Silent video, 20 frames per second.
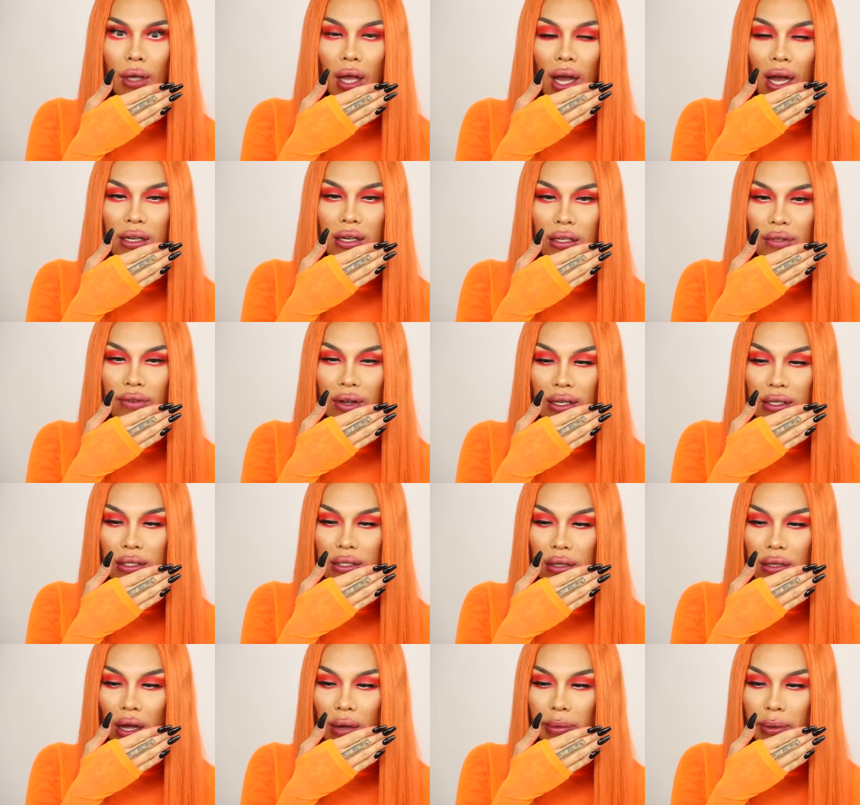I just fucking
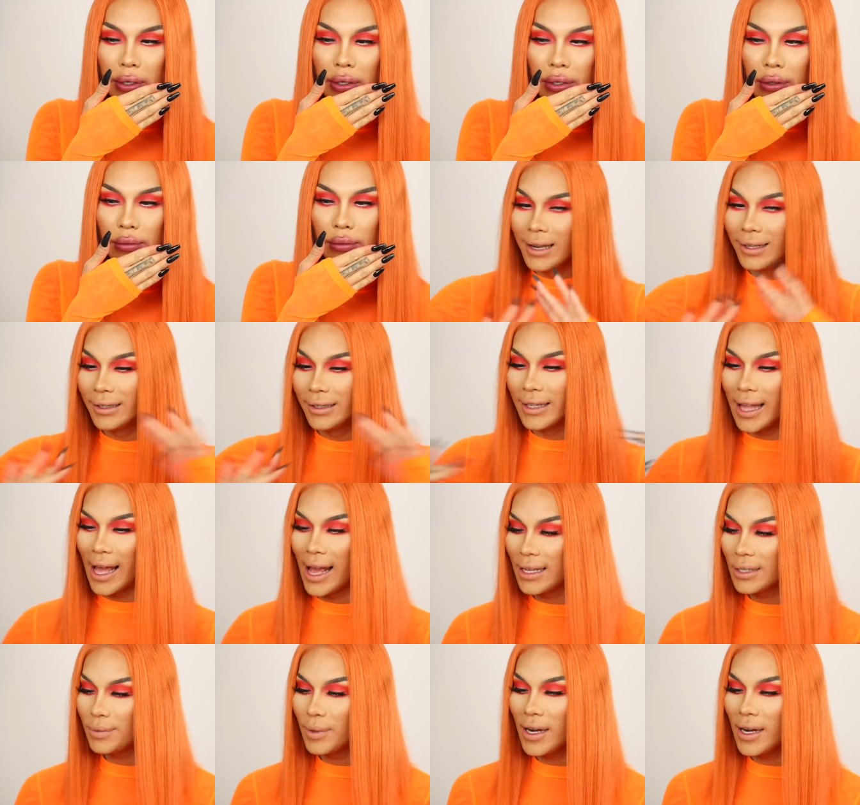slobbered.
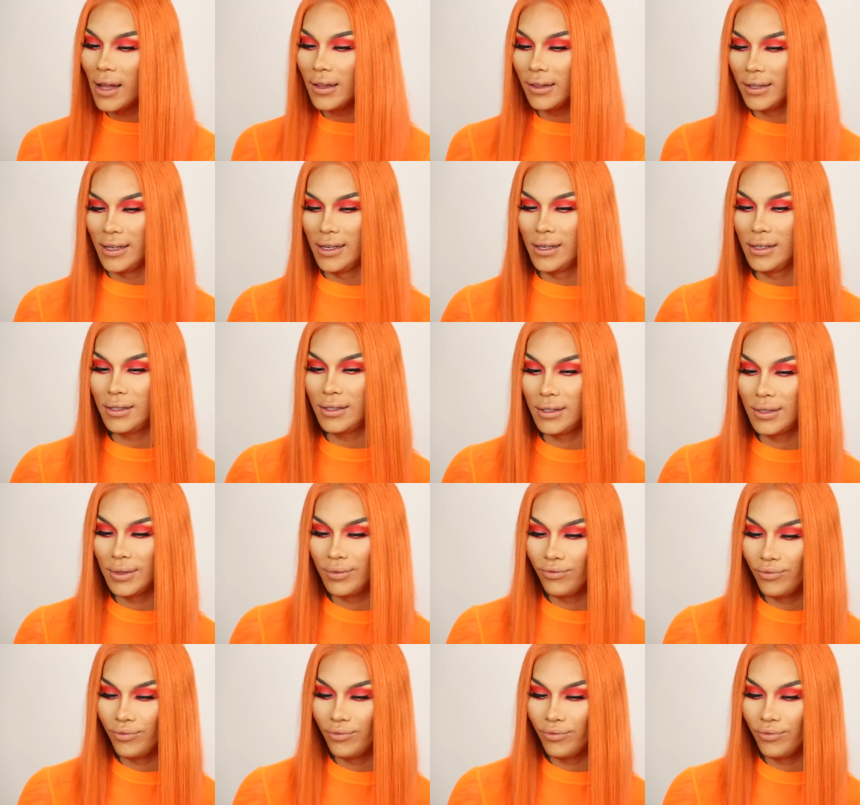Last but not least,